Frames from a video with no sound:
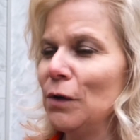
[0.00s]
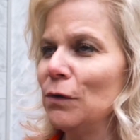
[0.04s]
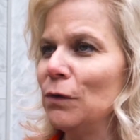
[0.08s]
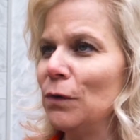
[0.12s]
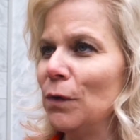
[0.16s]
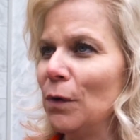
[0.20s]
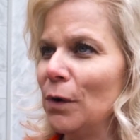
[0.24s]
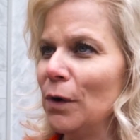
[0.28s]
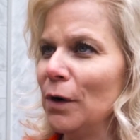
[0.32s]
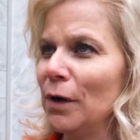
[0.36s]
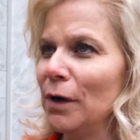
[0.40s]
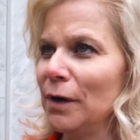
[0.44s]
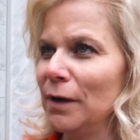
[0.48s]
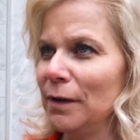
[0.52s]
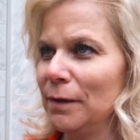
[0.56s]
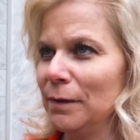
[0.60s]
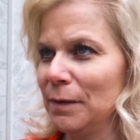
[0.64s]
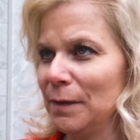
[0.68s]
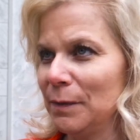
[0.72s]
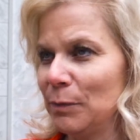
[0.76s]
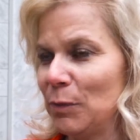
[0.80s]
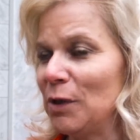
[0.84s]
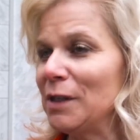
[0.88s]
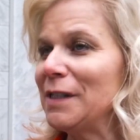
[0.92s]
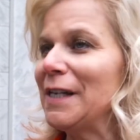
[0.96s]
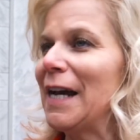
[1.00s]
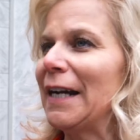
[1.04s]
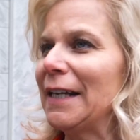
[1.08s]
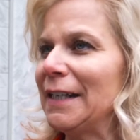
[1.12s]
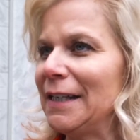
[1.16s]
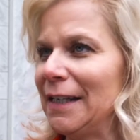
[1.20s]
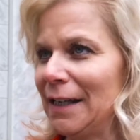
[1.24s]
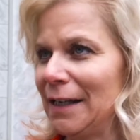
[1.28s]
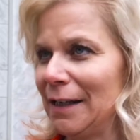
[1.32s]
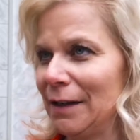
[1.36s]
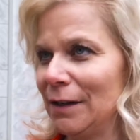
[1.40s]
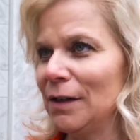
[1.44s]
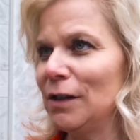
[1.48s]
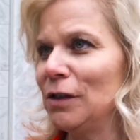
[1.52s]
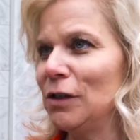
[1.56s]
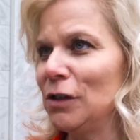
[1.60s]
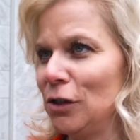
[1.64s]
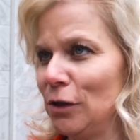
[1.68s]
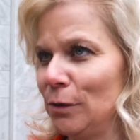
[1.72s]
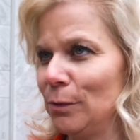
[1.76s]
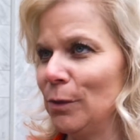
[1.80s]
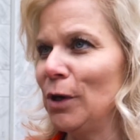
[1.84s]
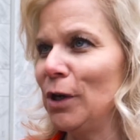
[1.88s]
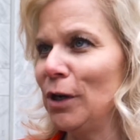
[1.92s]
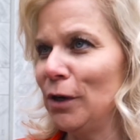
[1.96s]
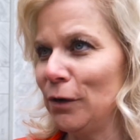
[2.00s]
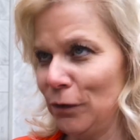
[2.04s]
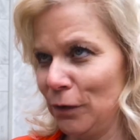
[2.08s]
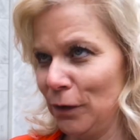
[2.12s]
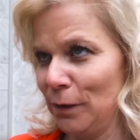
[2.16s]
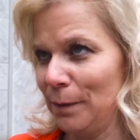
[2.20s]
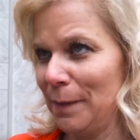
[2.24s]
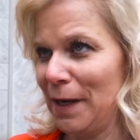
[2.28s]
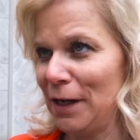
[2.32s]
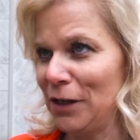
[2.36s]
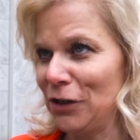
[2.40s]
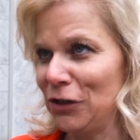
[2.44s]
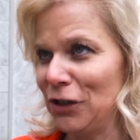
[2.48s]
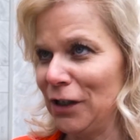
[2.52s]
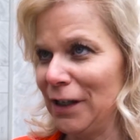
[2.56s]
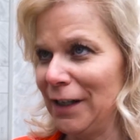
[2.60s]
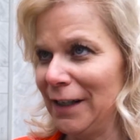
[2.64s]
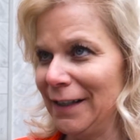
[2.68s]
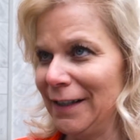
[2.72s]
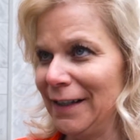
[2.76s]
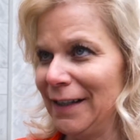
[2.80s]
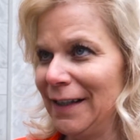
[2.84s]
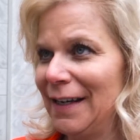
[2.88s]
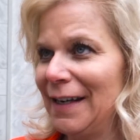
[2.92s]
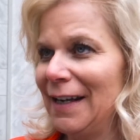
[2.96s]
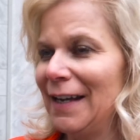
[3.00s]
for protecting consumer information.